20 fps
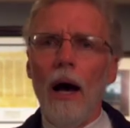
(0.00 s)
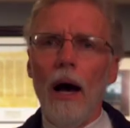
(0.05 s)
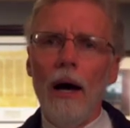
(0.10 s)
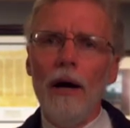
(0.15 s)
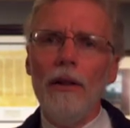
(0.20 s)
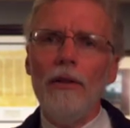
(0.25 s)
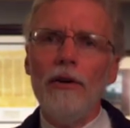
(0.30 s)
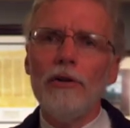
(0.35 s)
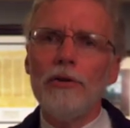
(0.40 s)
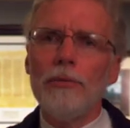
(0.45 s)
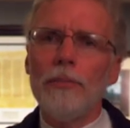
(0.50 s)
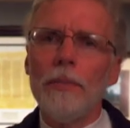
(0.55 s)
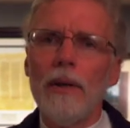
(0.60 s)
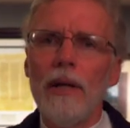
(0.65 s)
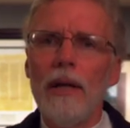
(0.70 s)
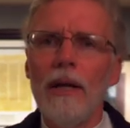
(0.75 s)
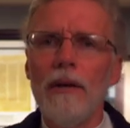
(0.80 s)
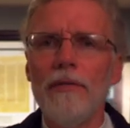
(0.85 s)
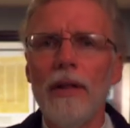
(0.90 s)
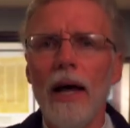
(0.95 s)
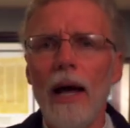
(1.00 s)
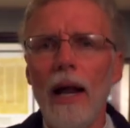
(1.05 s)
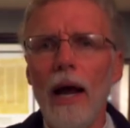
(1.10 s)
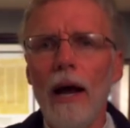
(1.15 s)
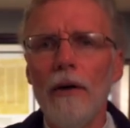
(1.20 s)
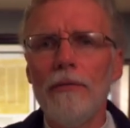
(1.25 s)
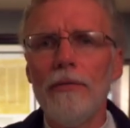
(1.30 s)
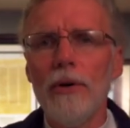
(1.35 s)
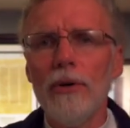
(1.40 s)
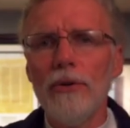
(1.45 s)
Others believe that
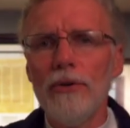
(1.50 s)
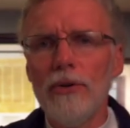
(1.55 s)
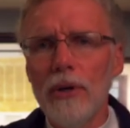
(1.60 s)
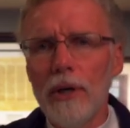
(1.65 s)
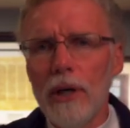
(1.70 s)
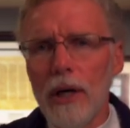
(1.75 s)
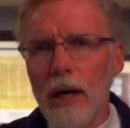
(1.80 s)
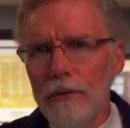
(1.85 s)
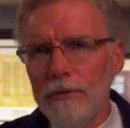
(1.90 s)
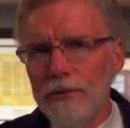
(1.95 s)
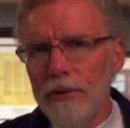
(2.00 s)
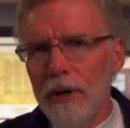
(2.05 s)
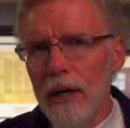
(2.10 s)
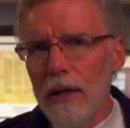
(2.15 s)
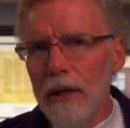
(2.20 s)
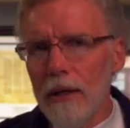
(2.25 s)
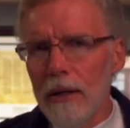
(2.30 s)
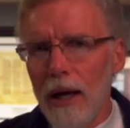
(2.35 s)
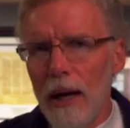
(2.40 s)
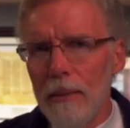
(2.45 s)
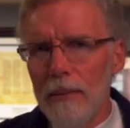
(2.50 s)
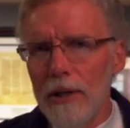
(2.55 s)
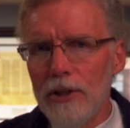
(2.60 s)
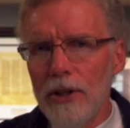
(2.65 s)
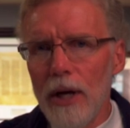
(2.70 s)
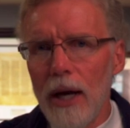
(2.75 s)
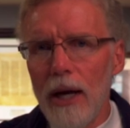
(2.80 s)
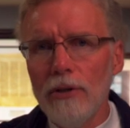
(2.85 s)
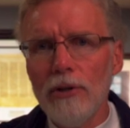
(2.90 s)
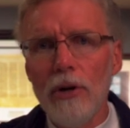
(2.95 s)
efforts to confront climate
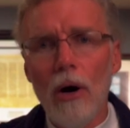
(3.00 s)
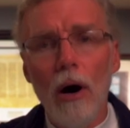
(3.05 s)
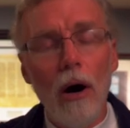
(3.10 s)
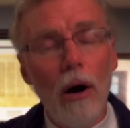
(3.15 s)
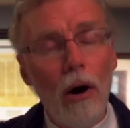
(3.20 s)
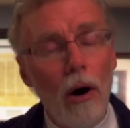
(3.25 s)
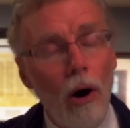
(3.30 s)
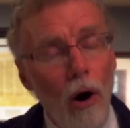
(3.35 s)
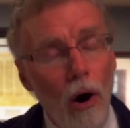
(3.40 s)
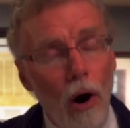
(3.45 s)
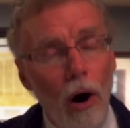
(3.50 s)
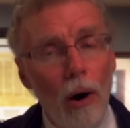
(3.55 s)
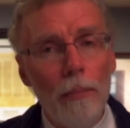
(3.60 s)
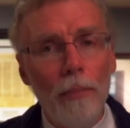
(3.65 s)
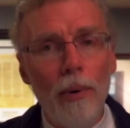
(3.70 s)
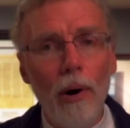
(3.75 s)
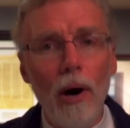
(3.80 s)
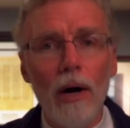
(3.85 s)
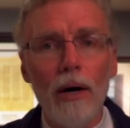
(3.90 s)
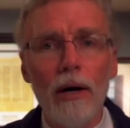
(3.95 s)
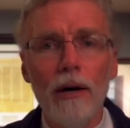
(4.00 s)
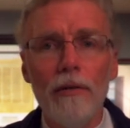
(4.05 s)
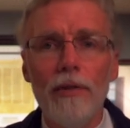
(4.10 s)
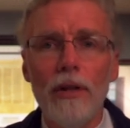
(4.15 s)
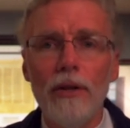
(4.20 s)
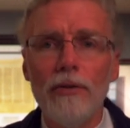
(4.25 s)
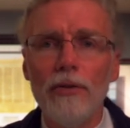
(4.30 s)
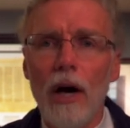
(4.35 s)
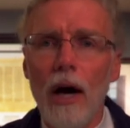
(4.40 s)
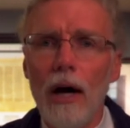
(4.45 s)
change are all part of
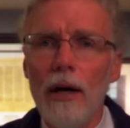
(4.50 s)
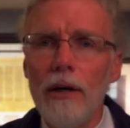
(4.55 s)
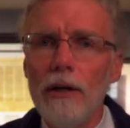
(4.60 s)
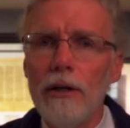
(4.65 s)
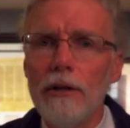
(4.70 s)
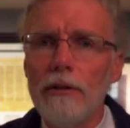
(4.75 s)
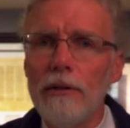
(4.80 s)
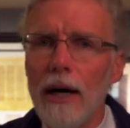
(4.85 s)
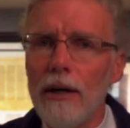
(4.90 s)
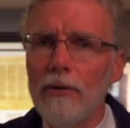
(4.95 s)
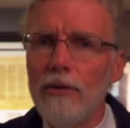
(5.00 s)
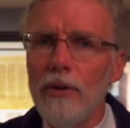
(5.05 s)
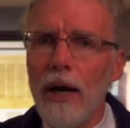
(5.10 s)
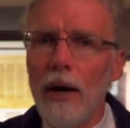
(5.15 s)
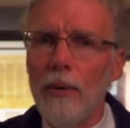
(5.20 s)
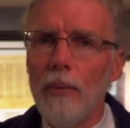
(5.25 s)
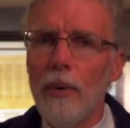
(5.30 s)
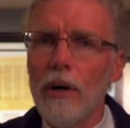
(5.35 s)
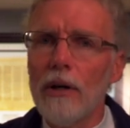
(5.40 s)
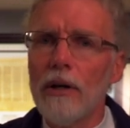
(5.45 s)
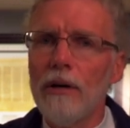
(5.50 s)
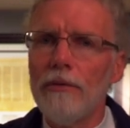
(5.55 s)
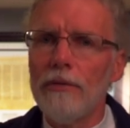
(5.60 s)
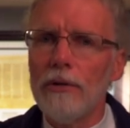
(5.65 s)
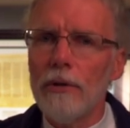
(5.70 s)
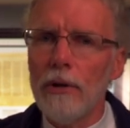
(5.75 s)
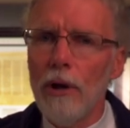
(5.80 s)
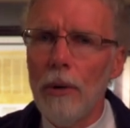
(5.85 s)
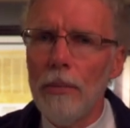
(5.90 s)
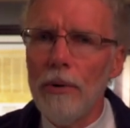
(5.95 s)
this underground network of
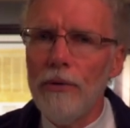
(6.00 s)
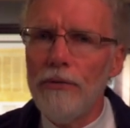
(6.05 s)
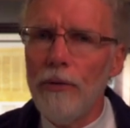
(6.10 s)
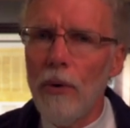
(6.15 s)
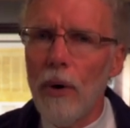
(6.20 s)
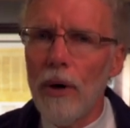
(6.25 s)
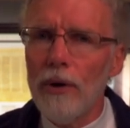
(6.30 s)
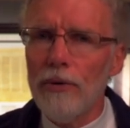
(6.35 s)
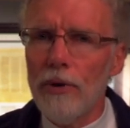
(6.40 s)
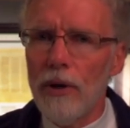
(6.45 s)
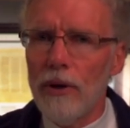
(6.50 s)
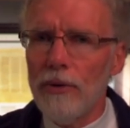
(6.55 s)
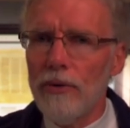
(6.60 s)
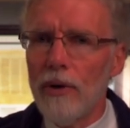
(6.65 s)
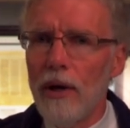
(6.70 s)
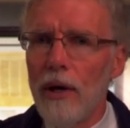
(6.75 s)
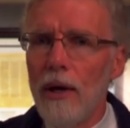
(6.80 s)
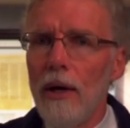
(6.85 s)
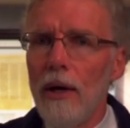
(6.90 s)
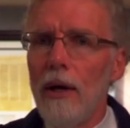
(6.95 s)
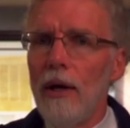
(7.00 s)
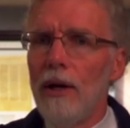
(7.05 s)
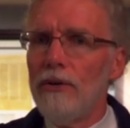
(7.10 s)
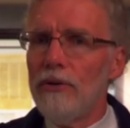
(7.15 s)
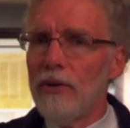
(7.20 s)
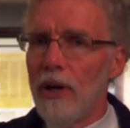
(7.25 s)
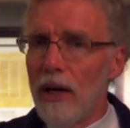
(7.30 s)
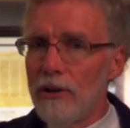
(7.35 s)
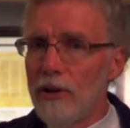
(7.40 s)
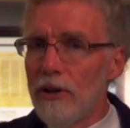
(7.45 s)
global forces,
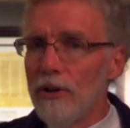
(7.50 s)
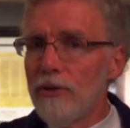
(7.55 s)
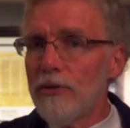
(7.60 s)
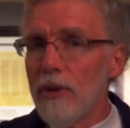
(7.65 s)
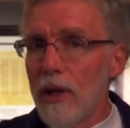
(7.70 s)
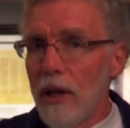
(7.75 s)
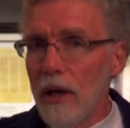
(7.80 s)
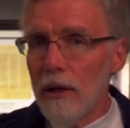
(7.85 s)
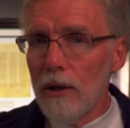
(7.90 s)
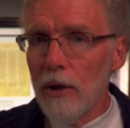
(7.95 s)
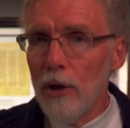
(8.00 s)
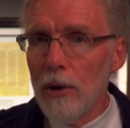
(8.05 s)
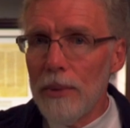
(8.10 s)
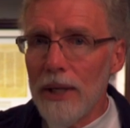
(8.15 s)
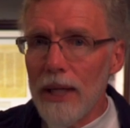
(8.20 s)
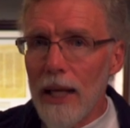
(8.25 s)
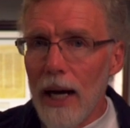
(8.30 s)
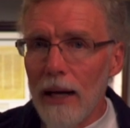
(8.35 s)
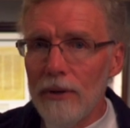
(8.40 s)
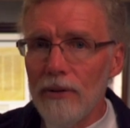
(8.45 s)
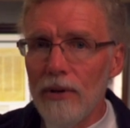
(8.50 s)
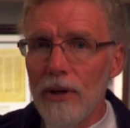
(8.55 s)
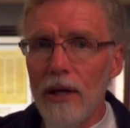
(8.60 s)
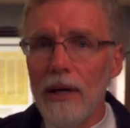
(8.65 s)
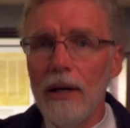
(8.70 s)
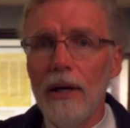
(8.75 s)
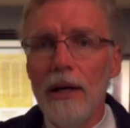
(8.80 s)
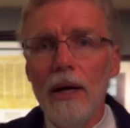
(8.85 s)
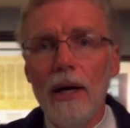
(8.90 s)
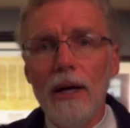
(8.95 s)
such as the
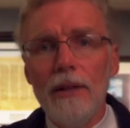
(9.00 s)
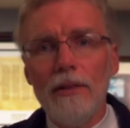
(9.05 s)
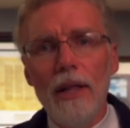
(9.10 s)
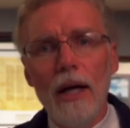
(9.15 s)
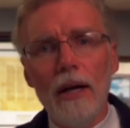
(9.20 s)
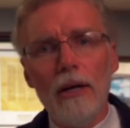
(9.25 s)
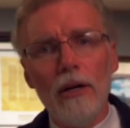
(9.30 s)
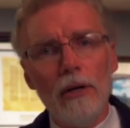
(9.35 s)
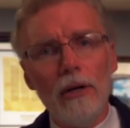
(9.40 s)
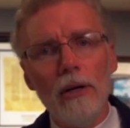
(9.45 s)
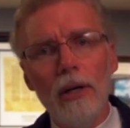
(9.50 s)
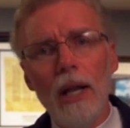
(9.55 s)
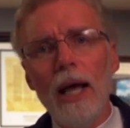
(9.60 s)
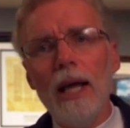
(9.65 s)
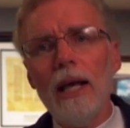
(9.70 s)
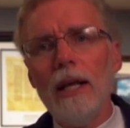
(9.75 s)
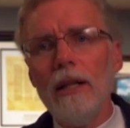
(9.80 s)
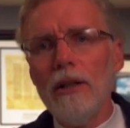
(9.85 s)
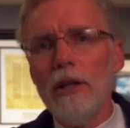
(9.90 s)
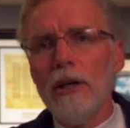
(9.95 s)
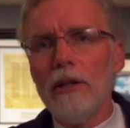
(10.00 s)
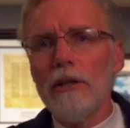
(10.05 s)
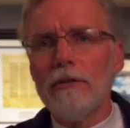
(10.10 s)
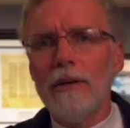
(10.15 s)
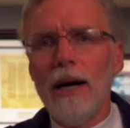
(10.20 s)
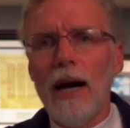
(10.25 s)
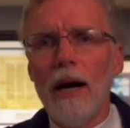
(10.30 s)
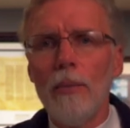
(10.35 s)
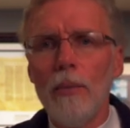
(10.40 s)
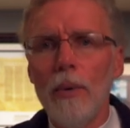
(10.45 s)
Illuminati, that are laying the
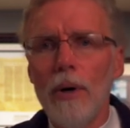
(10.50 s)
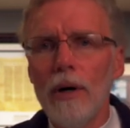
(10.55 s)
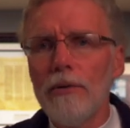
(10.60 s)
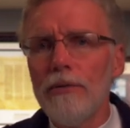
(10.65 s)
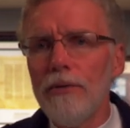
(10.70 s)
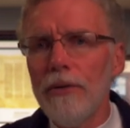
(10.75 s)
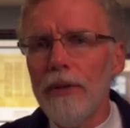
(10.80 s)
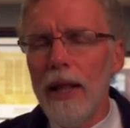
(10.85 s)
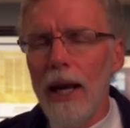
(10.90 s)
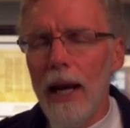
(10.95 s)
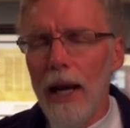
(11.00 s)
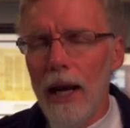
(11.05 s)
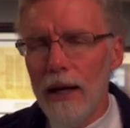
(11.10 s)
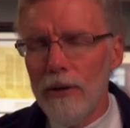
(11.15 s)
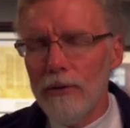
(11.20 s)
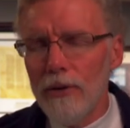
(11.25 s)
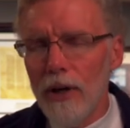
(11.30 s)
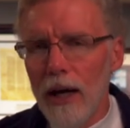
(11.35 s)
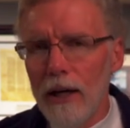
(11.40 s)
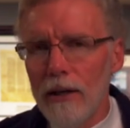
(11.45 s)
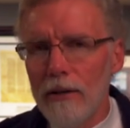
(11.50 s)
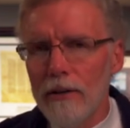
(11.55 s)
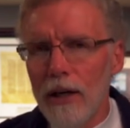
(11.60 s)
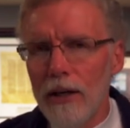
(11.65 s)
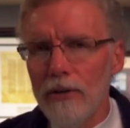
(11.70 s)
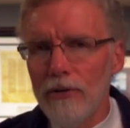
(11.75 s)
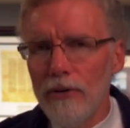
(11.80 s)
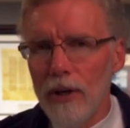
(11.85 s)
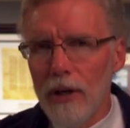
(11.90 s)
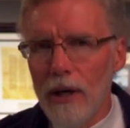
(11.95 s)
groundwork for the
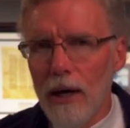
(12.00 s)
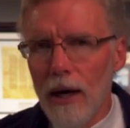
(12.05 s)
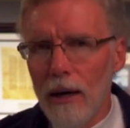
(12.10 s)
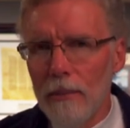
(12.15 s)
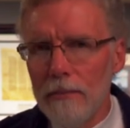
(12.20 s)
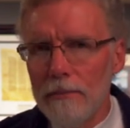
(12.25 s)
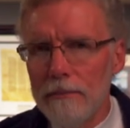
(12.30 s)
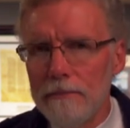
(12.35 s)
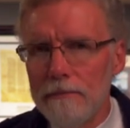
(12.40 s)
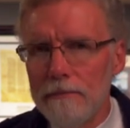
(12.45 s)
Antichrist to come.